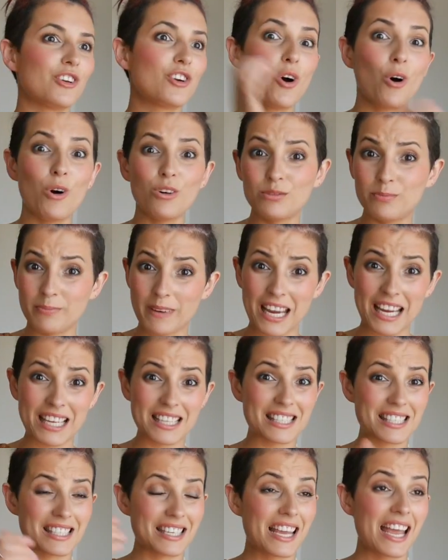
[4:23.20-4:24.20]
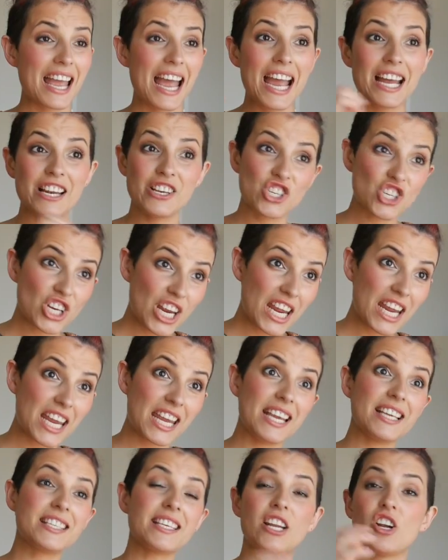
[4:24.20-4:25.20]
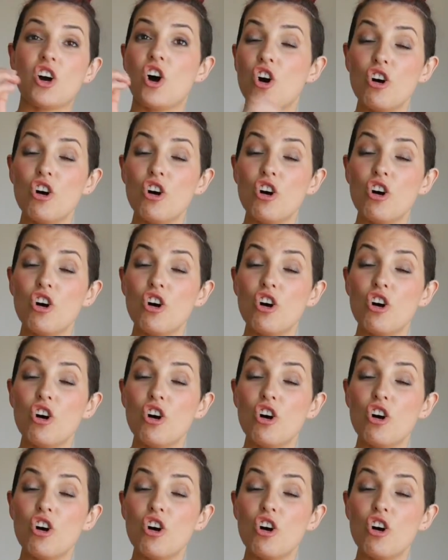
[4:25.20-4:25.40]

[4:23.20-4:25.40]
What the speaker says: cold meats and cheese and a